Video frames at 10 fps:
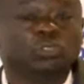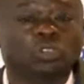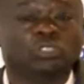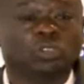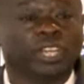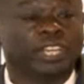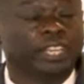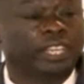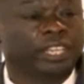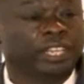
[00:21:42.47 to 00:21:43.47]
Mtukosoe
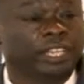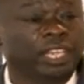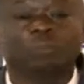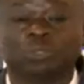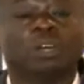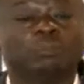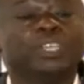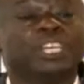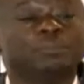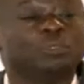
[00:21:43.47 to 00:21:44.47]
na
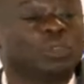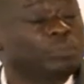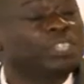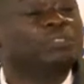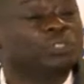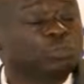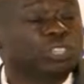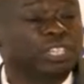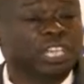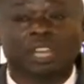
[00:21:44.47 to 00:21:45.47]
mtuambie na mtuambie
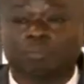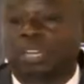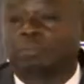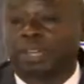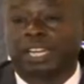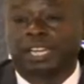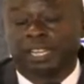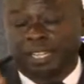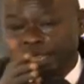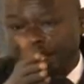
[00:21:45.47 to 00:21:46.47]
vizuri, hapa
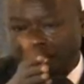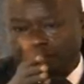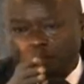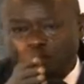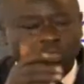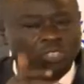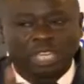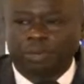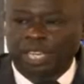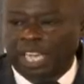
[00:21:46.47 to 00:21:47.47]
apana, hapa muko
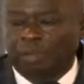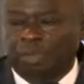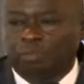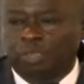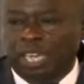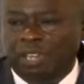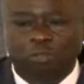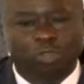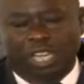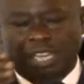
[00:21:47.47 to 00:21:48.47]
sawa, hapa
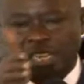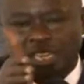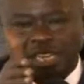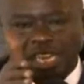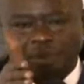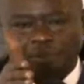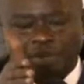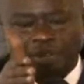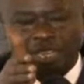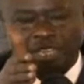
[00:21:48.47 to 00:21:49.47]
mnaanguka,
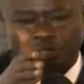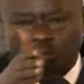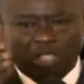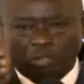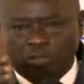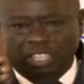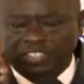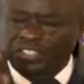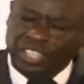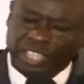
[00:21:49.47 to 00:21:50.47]
hapa you are too
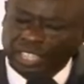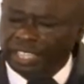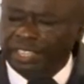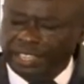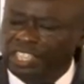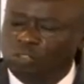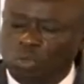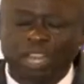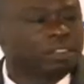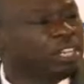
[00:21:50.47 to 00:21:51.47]
lazy,
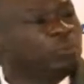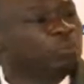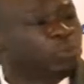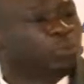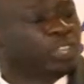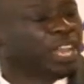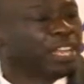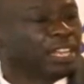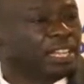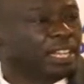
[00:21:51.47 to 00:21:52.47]
this one improve
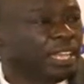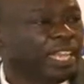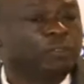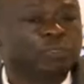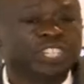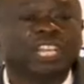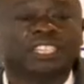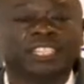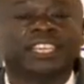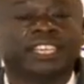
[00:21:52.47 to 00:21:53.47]
here, and we
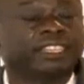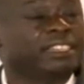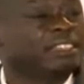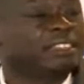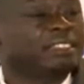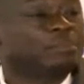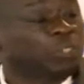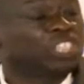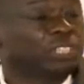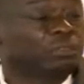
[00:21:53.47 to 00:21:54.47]
shall take it
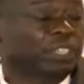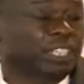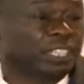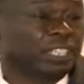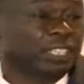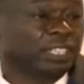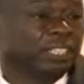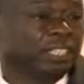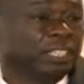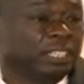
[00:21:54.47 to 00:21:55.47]
positively,
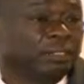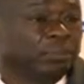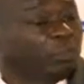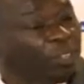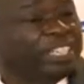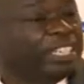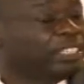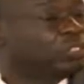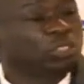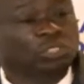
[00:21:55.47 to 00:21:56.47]

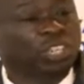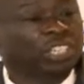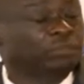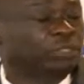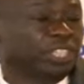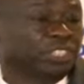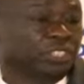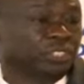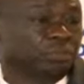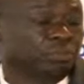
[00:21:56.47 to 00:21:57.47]
provided it's constructive
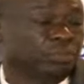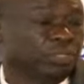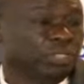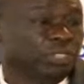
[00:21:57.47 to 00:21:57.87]
criticism